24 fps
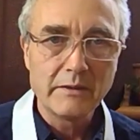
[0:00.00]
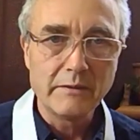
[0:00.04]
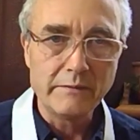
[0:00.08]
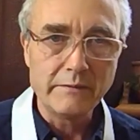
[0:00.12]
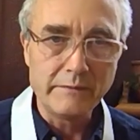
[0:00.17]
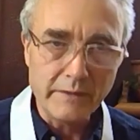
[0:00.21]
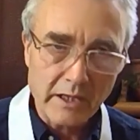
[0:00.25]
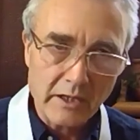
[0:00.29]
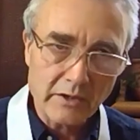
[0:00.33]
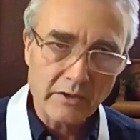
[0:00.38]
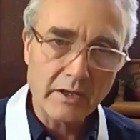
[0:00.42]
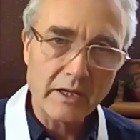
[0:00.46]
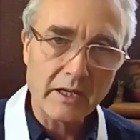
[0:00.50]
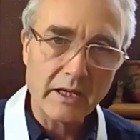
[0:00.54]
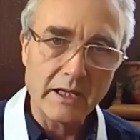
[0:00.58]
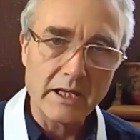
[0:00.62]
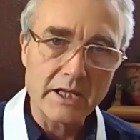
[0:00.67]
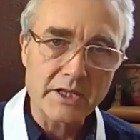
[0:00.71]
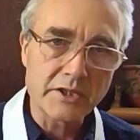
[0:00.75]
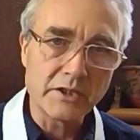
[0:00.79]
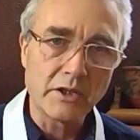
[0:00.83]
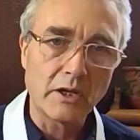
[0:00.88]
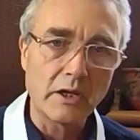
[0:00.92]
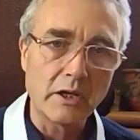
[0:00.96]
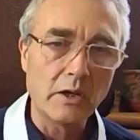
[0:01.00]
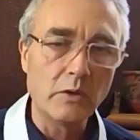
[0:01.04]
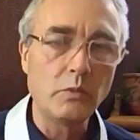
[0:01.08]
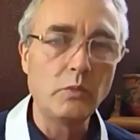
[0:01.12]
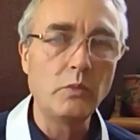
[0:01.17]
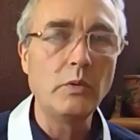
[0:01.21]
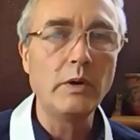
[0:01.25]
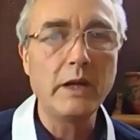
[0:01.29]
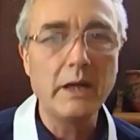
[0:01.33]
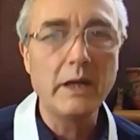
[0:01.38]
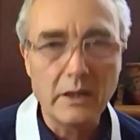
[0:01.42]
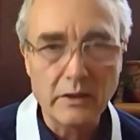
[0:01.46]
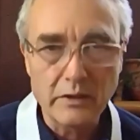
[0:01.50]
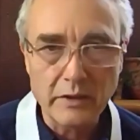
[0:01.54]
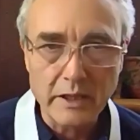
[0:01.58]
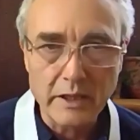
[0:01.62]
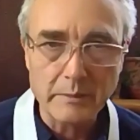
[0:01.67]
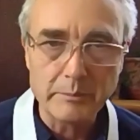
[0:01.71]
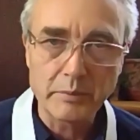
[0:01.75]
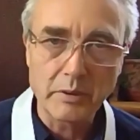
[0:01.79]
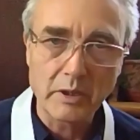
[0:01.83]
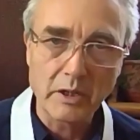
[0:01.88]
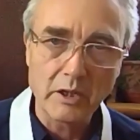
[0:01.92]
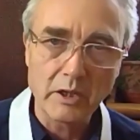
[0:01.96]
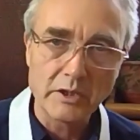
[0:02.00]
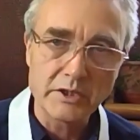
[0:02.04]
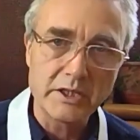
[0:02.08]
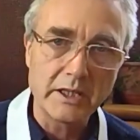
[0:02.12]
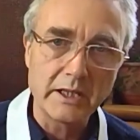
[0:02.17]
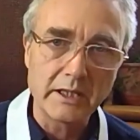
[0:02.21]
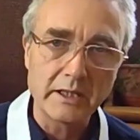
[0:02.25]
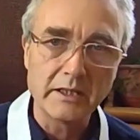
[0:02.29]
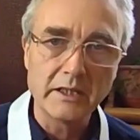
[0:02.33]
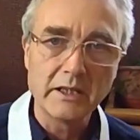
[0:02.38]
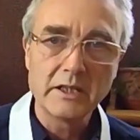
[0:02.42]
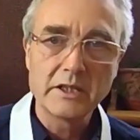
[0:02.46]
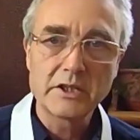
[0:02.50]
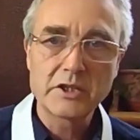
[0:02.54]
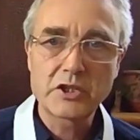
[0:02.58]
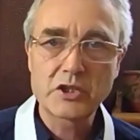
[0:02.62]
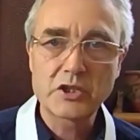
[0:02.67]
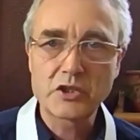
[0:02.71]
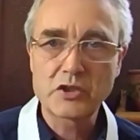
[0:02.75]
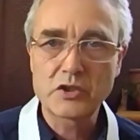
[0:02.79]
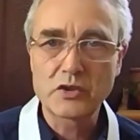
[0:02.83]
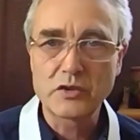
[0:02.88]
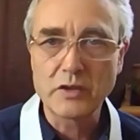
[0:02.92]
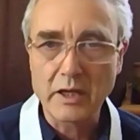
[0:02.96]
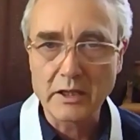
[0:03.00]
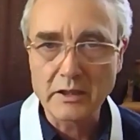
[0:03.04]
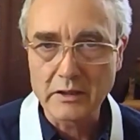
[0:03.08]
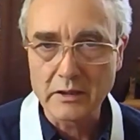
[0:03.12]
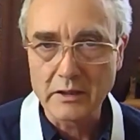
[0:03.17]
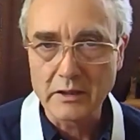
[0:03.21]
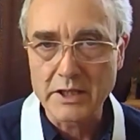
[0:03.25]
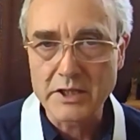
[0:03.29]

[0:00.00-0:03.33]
Virya is not a weary, plodding struggle.